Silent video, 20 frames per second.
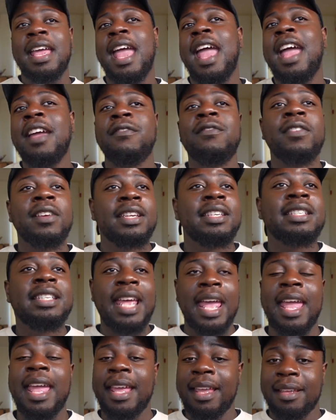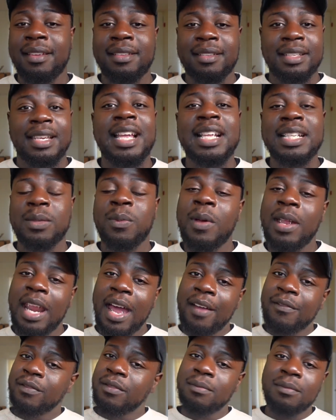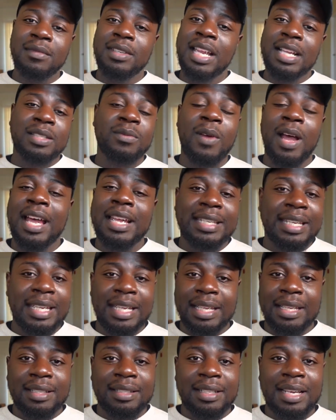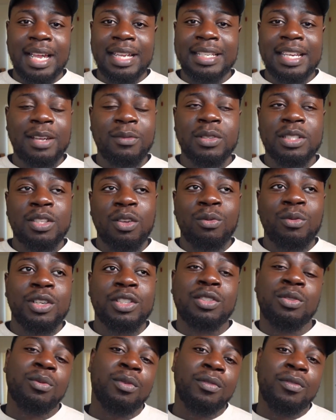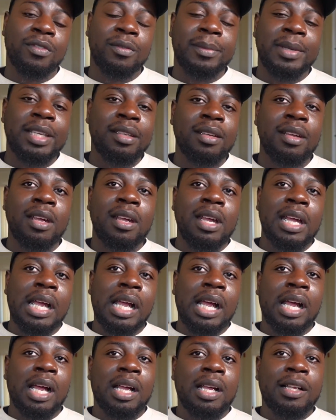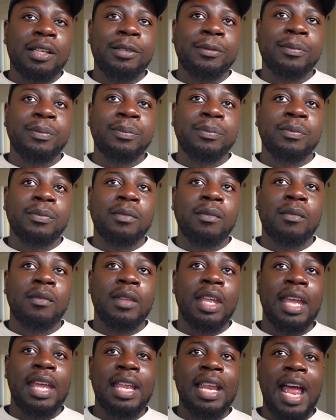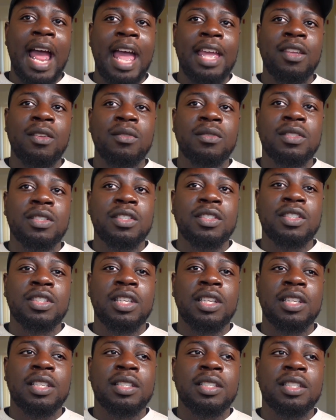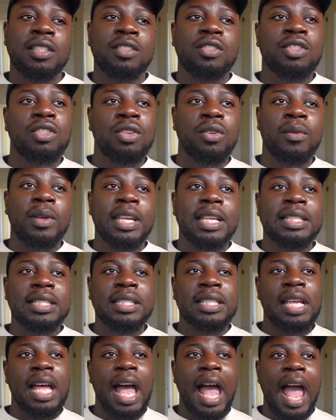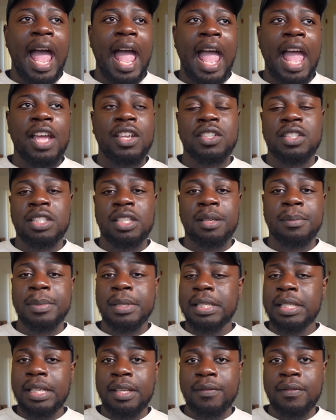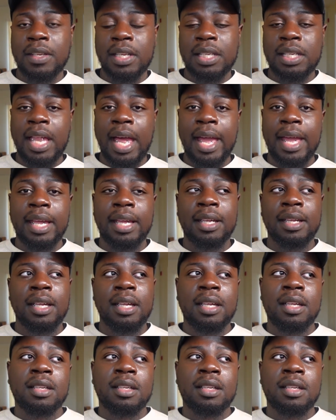every day, that's what I, that's what I did. Like that was a ritual for me. Um, and I used to just do it until I actually believed it. Like